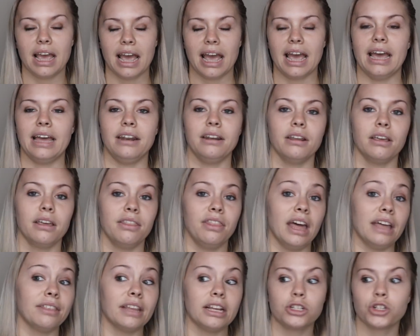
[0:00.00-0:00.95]
And
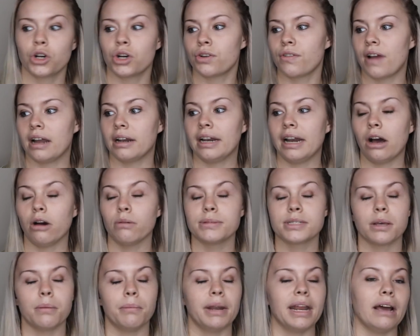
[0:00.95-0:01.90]
then they turn around and help
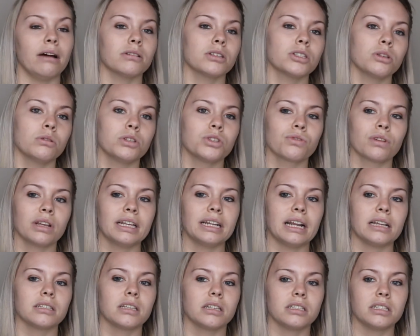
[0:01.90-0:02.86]
somebody else. So it's really
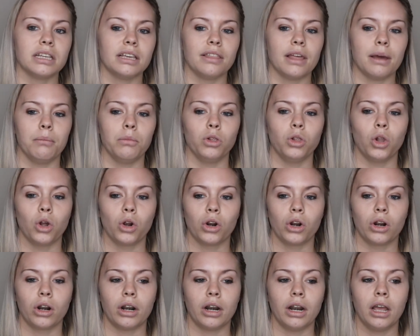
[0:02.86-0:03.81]
nice to see them
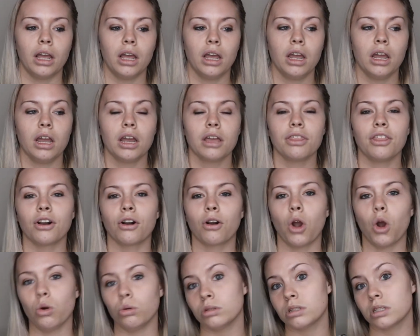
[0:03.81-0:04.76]
learn
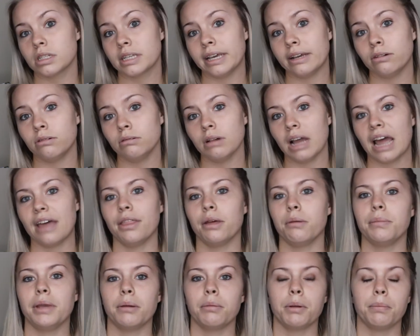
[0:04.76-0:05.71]
their own skill and
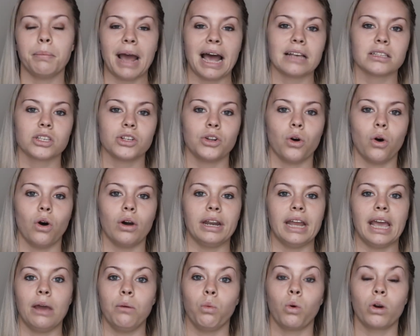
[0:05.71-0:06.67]
then be able to pass it
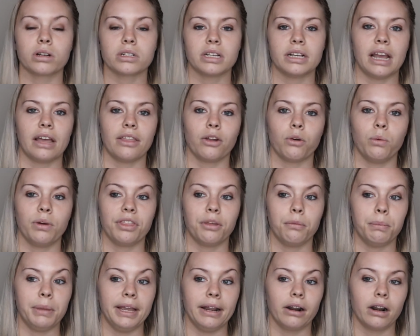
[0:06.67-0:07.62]
on and work together with
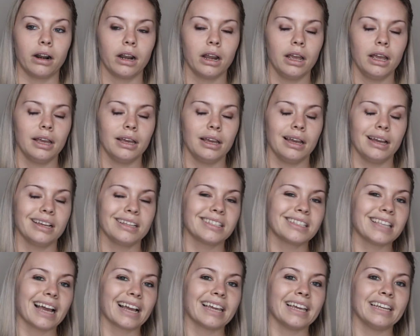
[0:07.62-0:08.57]
a peer.
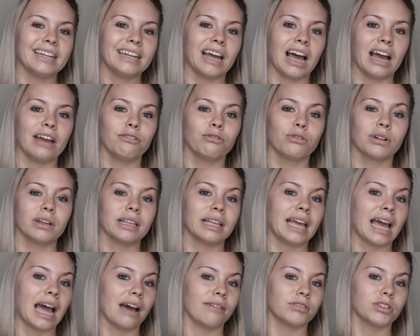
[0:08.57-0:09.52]
Second, I
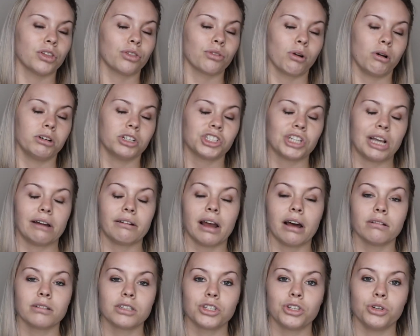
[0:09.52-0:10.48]
really have to throw a shout
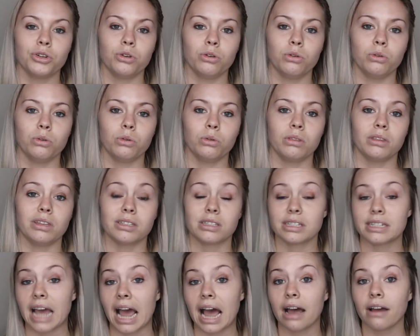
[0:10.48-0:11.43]
out to the
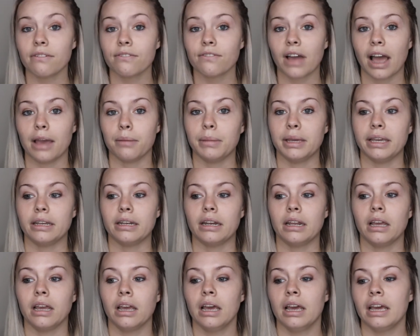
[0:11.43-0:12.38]
staff. I
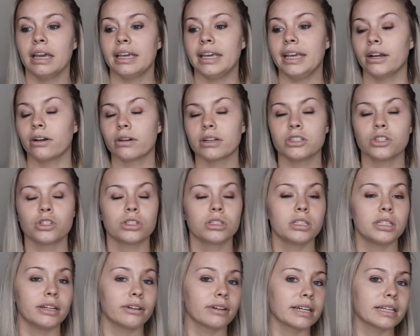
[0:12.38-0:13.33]
mean, here it's
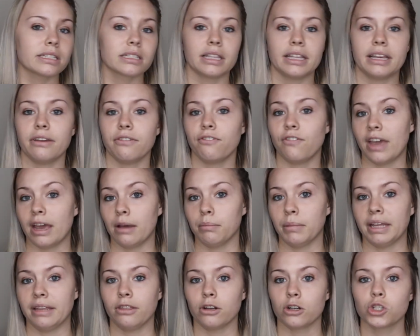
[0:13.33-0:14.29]
seriously a
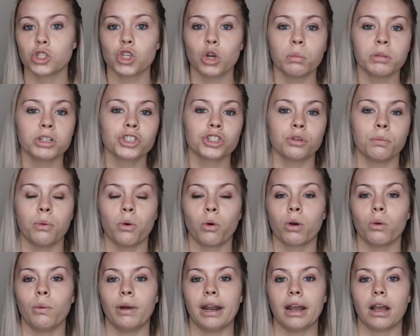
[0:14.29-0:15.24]
family. There's so much
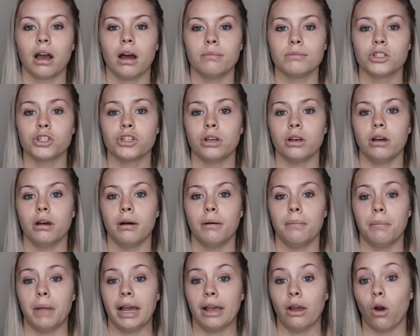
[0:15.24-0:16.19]
support when it comes to
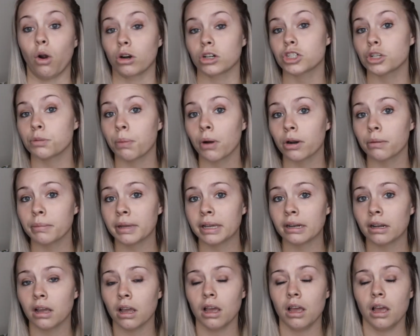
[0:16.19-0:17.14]
my art
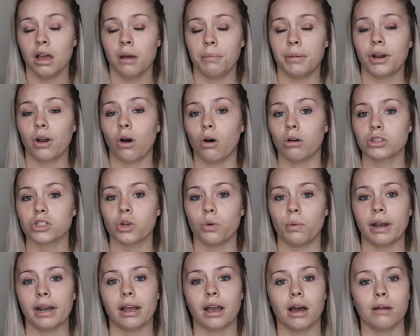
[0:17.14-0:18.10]
department, but also
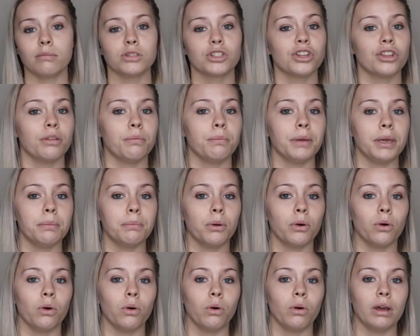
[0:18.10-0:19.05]
when it comes to the
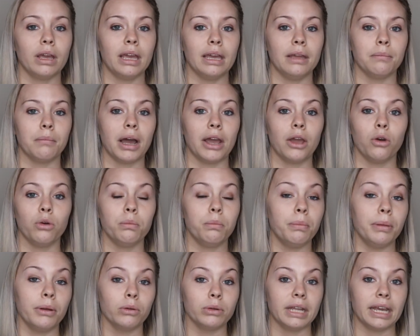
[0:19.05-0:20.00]
people in my own
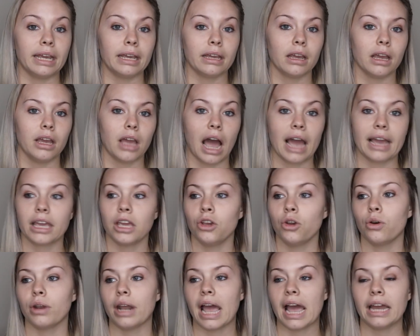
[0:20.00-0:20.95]
building. I can
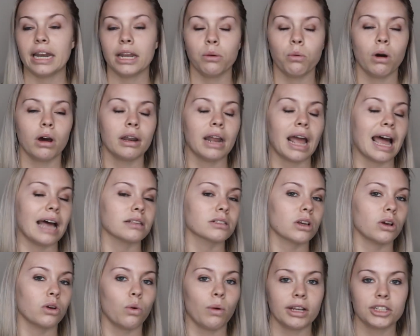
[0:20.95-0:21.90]
go to anyone,
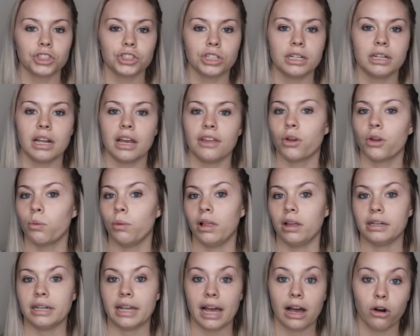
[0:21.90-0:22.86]
ask a question, they're
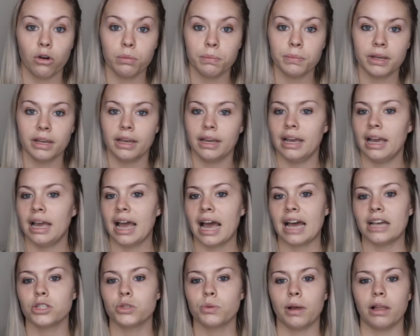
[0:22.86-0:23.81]
willing to help,
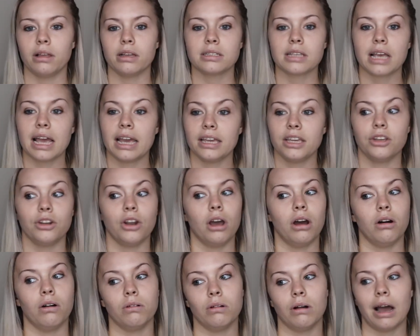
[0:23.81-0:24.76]
as well as, hey, you
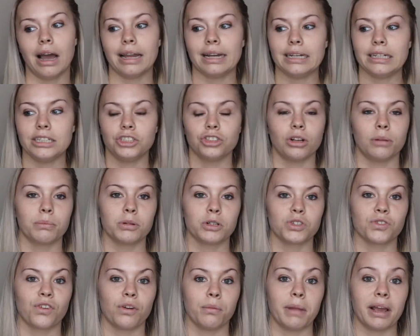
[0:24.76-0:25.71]
know, I need
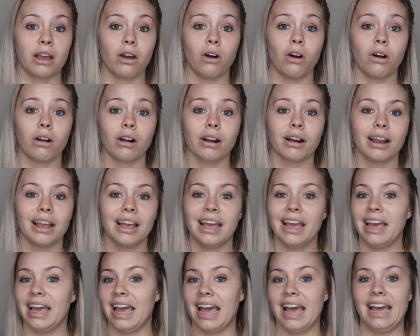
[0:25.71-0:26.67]
jumpers for my car,
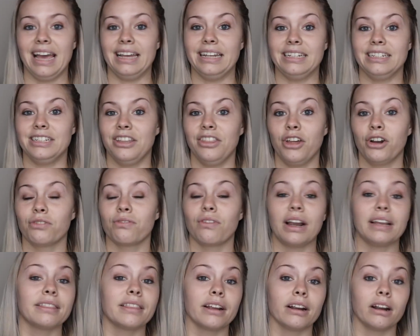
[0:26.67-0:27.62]
and they're
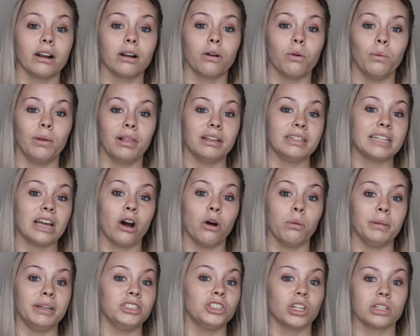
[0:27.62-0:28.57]
right there willing to
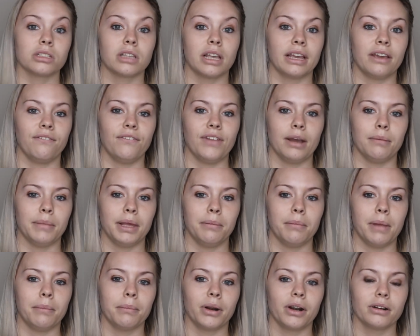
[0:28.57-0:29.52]
help me just like a family
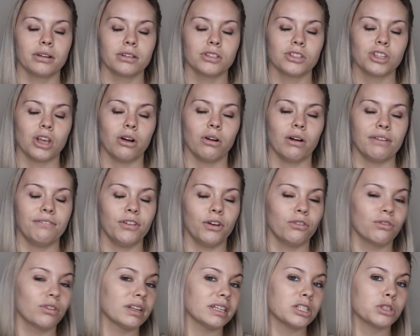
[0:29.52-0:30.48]
member. So I
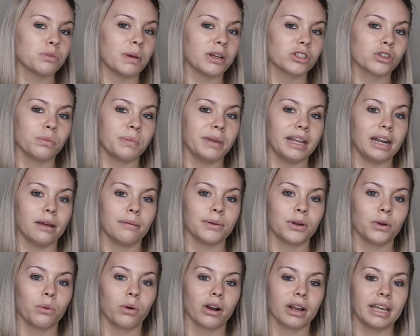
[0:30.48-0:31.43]
feel really special being able
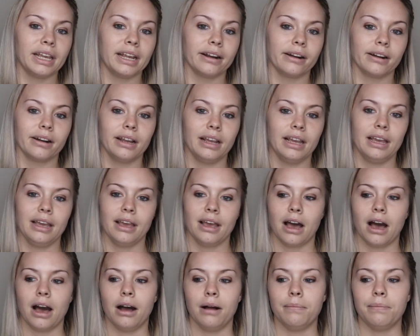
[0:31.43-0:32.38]
to work here,
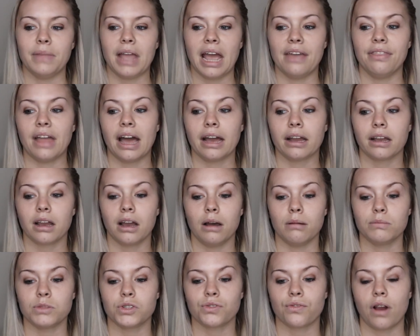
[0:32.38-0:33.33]
um, and that
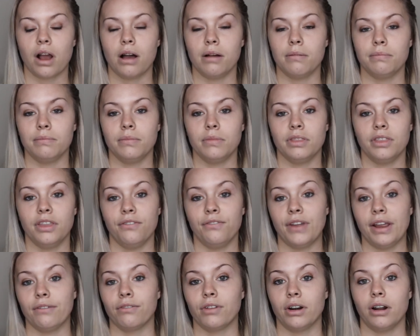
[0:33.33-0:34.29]
comes from the
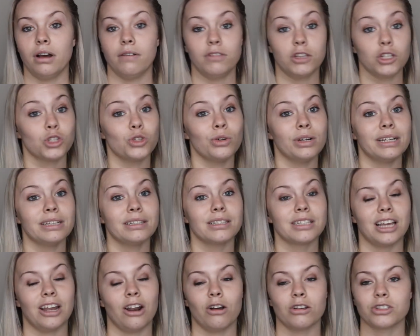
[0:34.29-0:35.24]
favor favorite of the
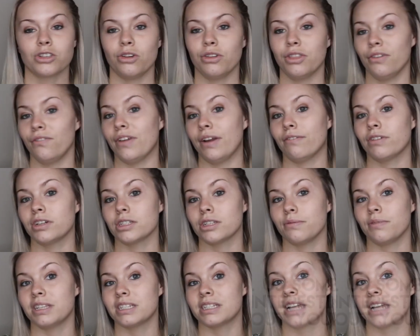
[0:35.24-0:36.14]
students and also the favorites of the